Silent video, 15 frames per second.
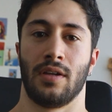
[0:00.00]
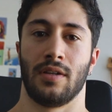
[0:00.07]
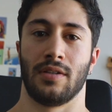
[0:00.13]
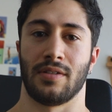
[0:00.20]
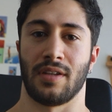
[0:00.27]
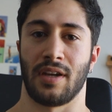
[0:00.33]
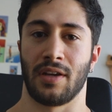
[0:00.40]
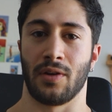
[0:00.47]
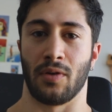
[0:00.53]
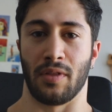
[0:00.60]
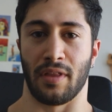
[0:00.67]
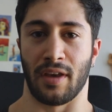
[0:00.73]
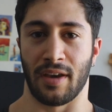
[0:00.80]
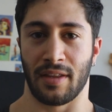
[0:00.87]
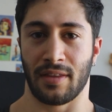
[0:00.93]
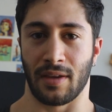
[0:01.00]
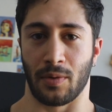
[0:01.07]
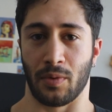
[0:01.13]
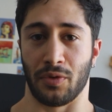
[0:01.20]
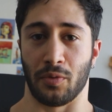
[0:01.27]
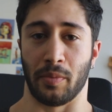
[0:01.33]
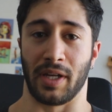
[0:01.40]
Saying all that, I
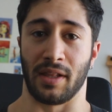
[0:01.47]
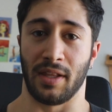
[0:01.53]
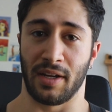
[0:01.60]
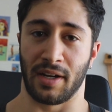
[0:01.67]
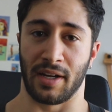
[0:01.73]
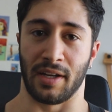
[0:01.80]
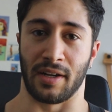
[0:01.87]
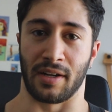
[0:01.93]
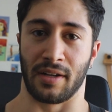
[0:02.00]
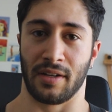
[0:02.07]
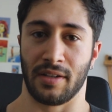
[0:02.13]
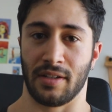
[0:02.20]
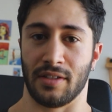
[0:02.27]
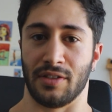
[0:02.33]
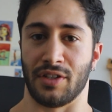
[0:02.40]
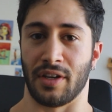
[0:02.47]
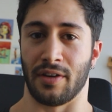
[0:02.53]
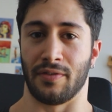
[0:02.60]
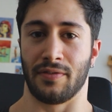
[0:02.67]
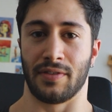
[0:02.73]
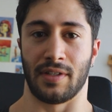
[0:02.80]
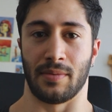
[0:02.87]
want to be clear here.
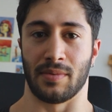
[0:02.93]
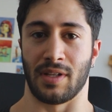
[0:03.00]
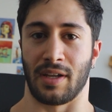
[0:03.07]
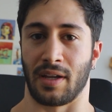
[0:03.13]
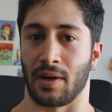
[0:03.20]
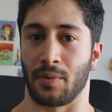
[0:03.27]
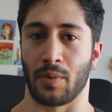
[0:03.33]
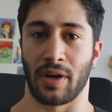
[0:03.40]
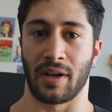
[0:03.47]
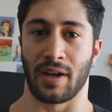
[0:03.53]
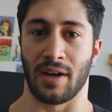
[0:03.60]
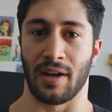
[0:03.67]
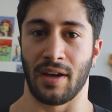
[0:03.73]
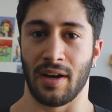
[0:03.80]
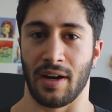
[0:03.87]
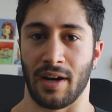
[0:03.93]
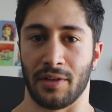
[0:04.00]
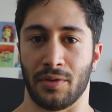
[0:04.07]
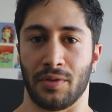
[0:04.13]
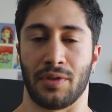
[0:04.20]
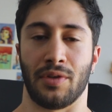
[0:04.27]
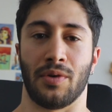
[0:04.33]
Jeff seems like a great guy. I
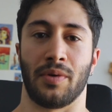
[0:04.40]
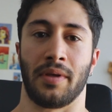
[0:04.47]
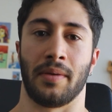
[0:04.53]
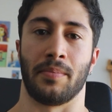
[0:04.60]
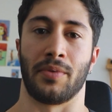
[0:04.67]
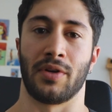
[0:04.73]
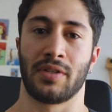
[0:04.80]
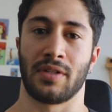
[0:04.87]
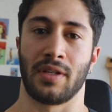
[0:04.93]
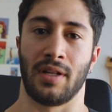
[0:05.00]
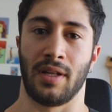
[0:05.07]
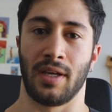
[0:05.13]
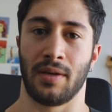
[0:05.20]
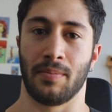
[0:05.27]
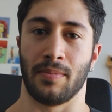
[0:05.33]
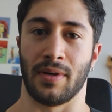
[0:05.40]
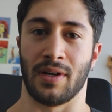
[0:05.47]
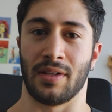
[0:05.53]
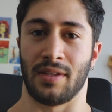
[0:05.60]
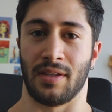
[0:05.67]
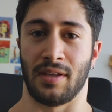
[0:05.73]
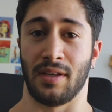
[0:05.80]
don't know him personally,
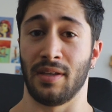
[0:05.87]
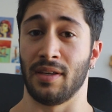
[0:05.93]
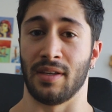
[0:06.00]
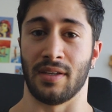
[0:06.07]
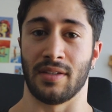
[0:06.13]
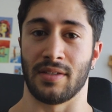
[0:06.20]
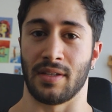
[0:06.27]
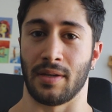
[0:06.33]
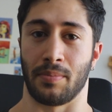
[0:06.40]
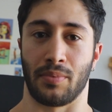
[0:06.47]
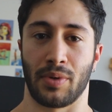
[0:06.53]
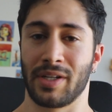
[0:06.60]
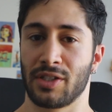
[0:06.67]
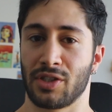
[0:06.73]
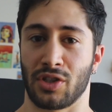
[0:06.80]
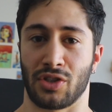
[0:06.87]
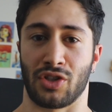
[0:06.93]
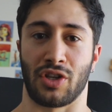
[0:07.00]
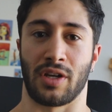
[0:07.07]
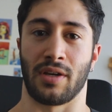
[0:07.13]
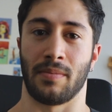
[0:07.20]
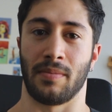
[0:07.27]
but he is a precious
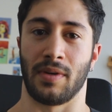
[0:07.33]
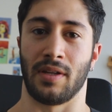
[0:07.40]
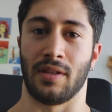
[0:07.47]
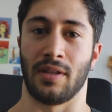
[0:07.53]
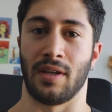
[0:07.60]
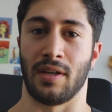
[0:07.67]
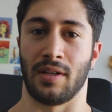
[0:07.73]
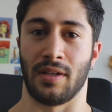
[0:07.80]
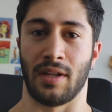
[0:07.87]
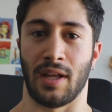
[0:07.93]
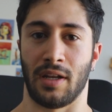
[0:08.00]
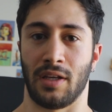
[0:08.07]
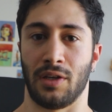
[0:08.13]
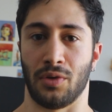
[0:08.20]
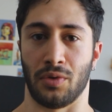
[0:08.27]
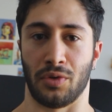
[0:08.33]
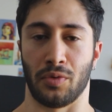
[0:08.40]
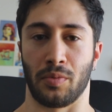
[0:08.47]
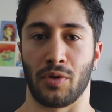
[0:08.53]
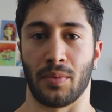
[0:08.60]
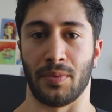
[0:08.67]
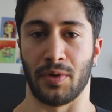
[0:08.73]
gem in the Natty
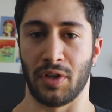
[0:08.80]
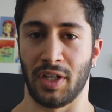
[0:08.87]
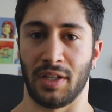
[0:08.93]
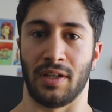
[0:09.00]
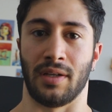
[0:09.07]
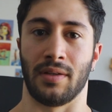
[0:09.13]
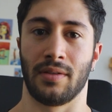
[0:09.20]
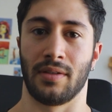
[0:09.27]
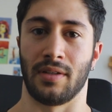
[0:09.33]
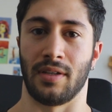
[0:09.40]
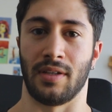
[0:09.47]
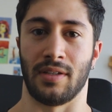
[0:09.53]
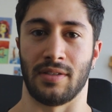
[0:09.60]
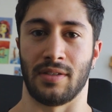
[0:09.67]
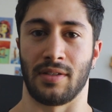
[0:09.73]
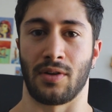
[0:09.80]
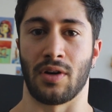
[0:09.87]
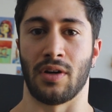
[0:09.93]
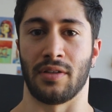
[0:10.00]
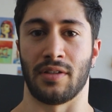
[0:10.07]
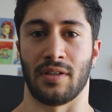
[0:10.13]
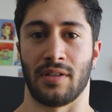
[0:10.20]
YouTube community. His
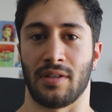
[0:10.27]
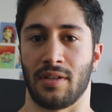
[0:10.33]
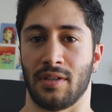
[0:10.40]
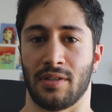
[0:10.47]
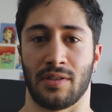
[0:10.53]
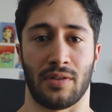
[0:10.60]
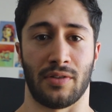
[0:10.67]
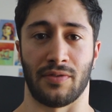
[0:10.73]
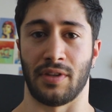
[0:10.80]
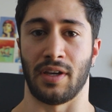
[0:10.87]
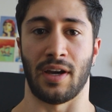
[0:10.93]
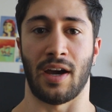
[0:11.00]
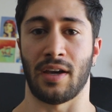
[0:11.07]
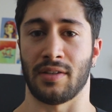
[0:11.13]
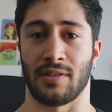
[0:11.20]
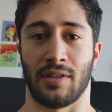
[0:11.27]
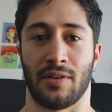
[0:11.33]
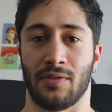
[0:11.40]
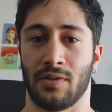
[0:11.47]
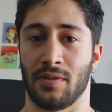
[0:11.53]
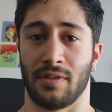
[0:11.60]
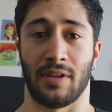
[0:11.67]
content is of the highest
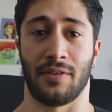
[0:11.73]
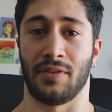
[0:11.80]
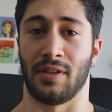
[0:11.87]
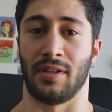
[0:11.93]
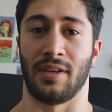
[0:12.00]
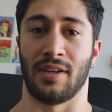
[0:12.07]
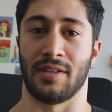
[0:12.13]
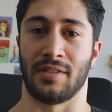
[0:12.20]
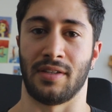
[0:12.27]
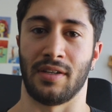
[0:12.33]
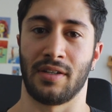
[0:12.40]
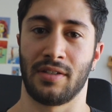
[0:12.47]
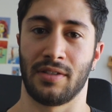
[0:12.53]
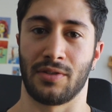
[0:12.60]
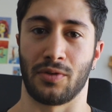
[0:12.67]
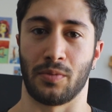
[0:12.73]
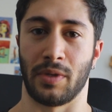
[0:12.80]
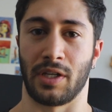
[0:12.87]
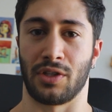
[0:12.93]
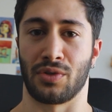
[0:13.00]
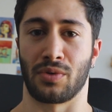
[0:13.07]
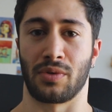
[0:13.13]
level, definitely S tier, so
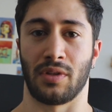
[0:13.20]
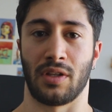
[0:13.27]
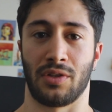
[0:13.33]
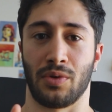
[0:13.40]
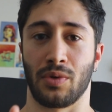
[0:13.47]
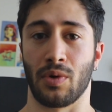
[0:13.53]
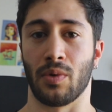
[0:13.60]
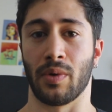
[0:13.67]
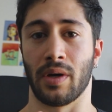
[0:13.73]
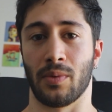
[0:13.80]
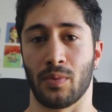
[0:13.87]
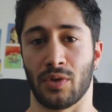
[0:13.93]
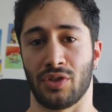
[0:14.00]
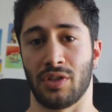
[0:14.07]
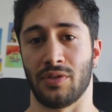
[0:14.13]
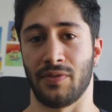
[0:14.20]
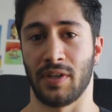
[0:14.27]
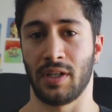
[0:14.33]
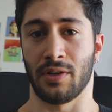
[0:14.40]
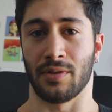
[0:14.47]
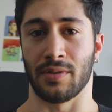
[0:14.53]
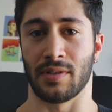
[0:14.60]
make sure that you go and watch his
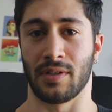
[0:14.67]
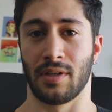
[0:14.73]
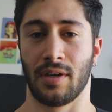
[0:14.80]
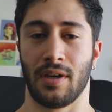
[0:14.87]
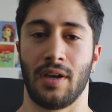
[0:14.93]
videos.